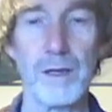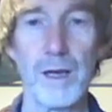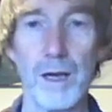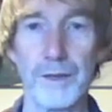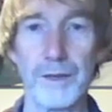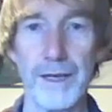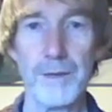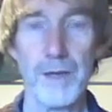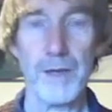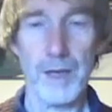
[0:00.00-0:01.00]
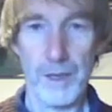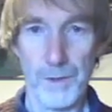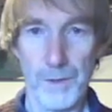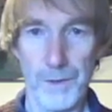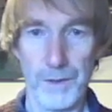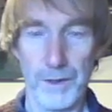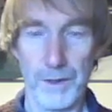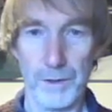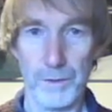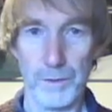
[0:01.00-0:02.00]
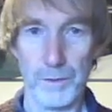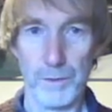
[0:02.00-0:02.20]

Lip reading: Okay, so